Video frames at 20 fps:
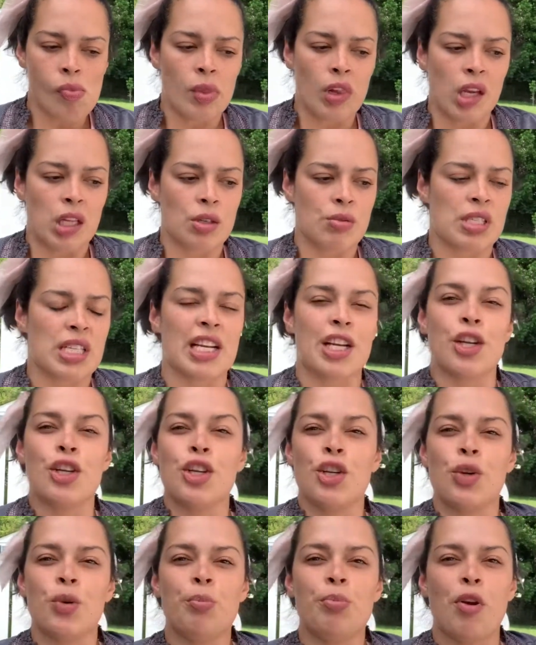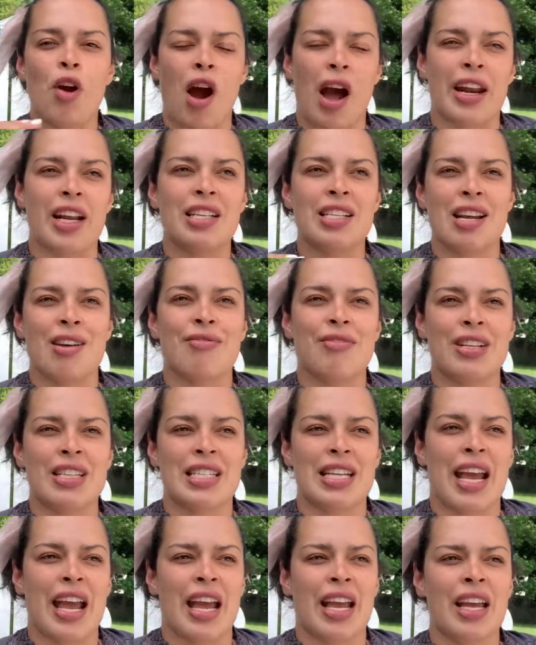there was like a new product every
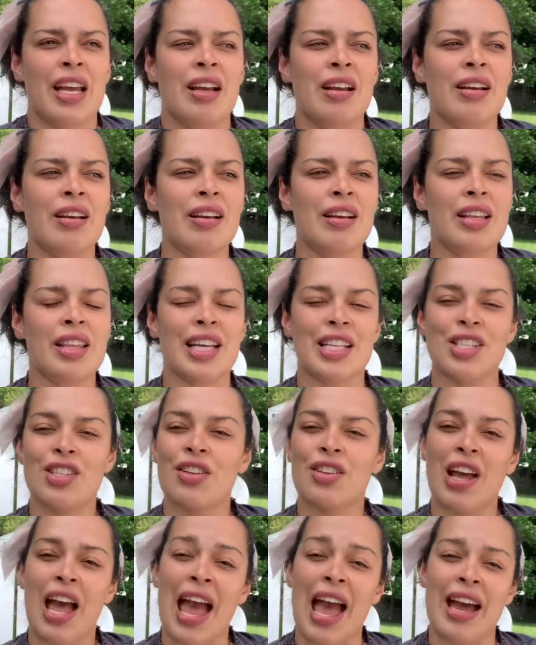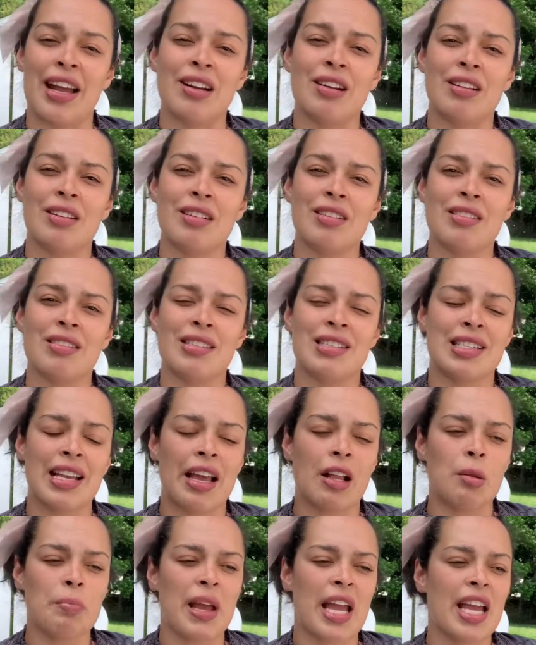day that's on the add-on sale
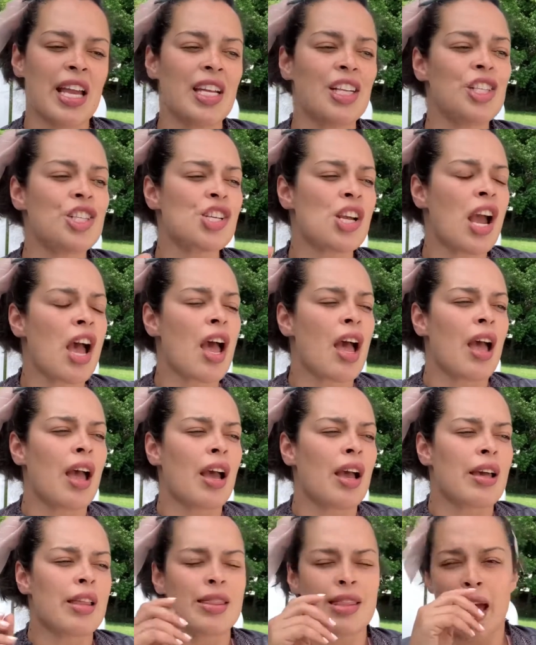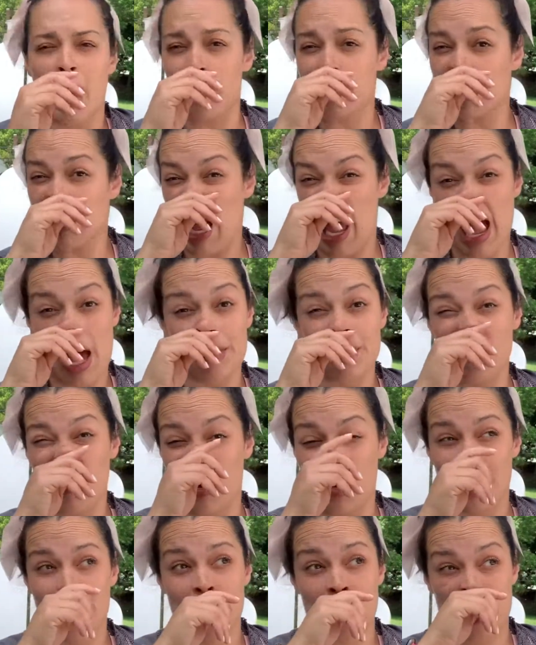page that was half off.
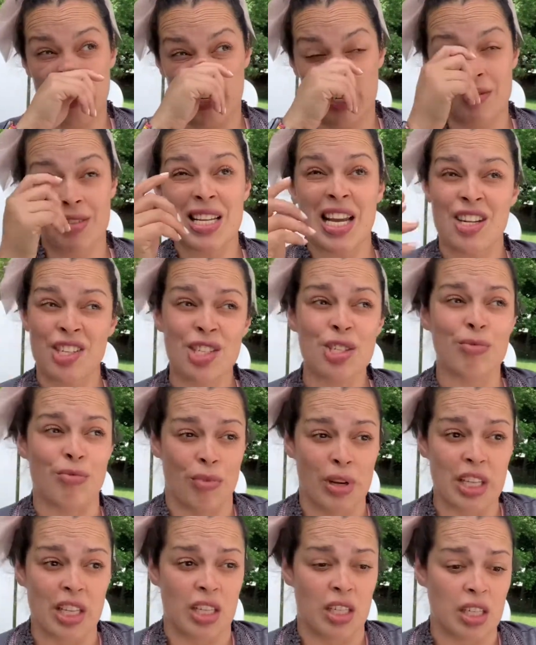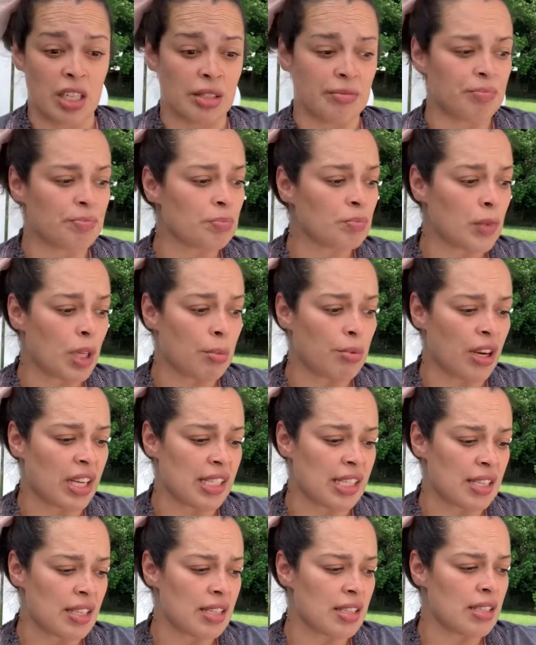And it was actually really good
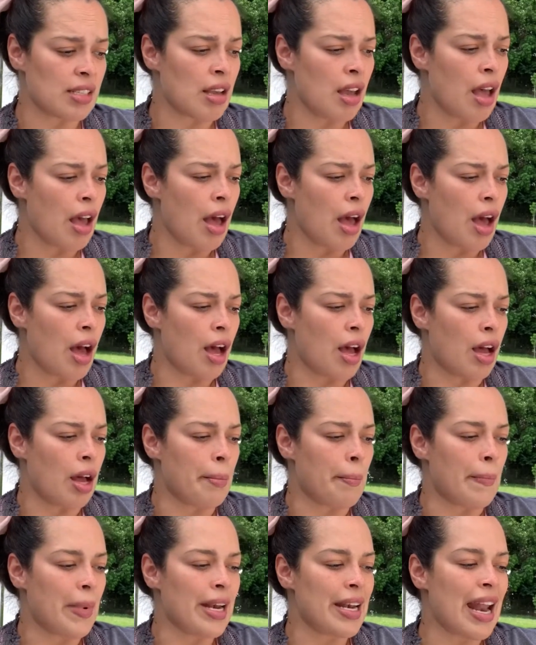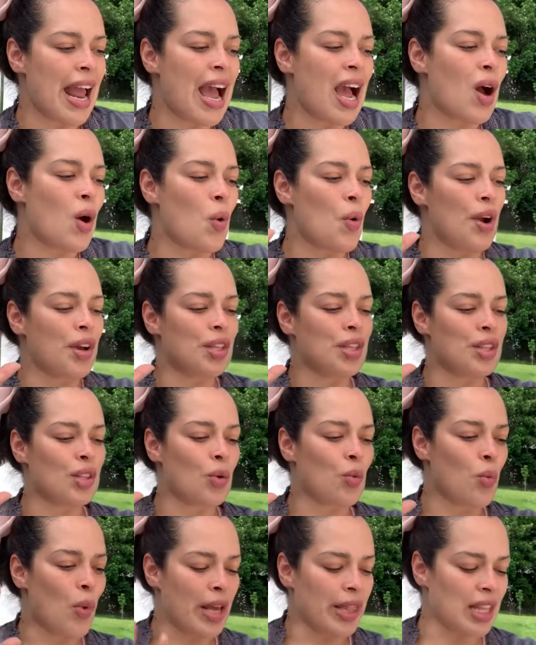prices. Now, the
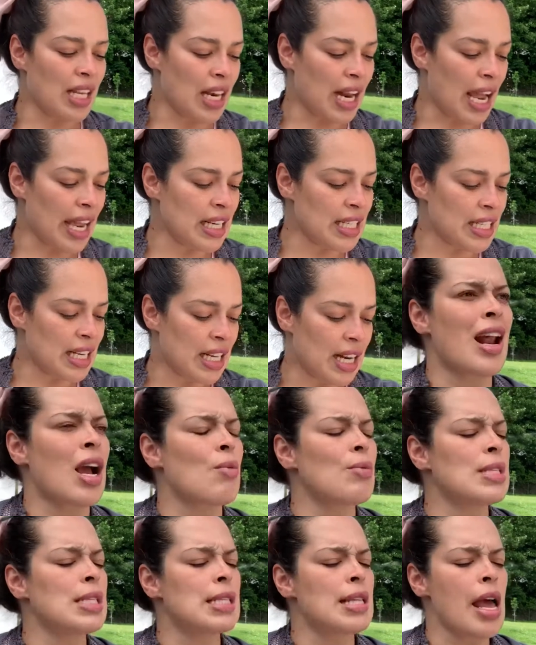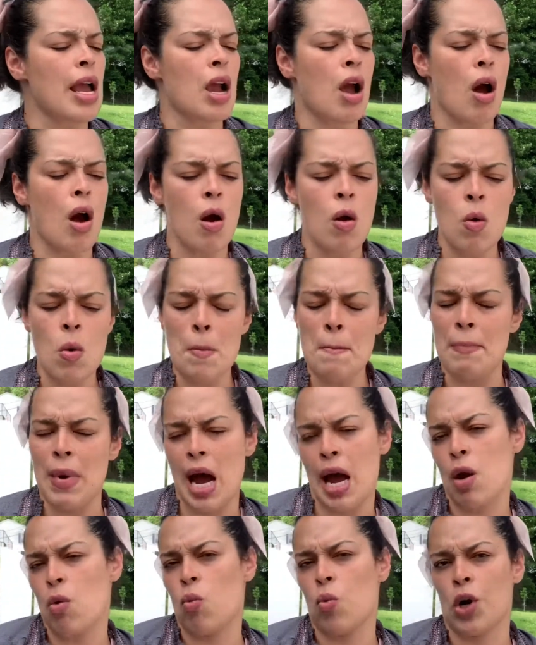one that I did, I was like, oh my
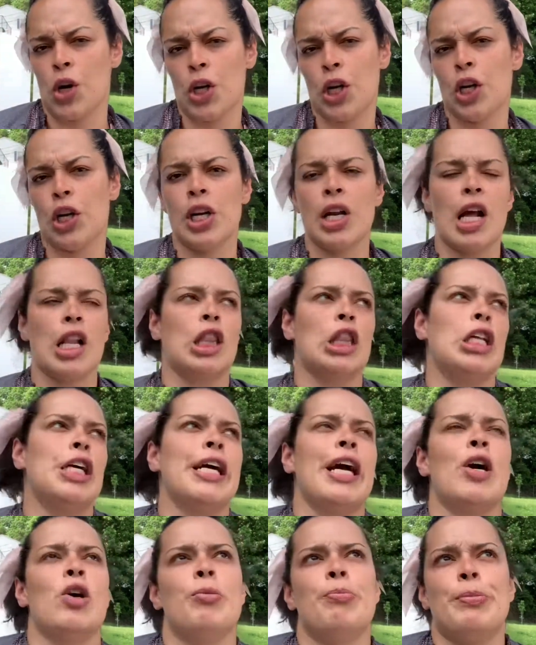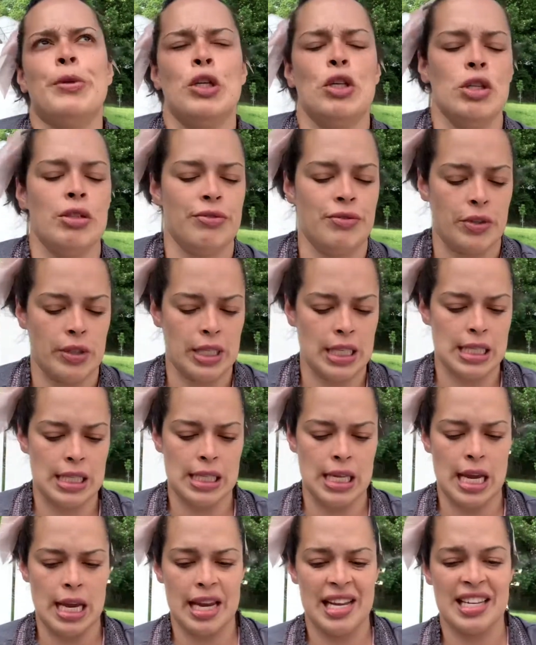word, look how beautiful this
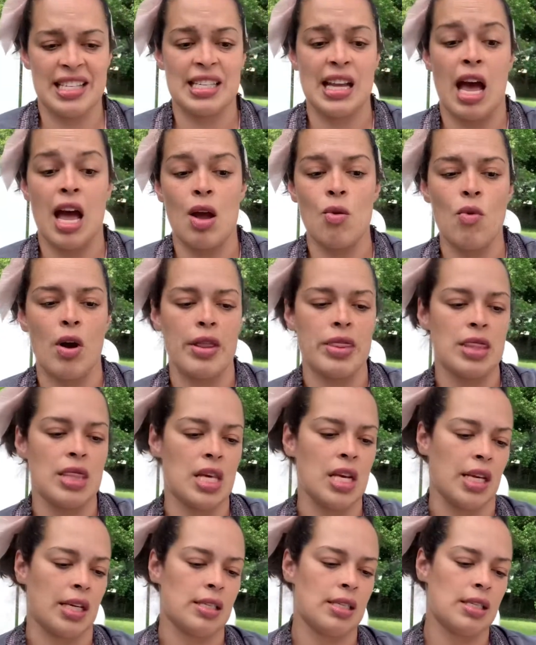thing is. I want this.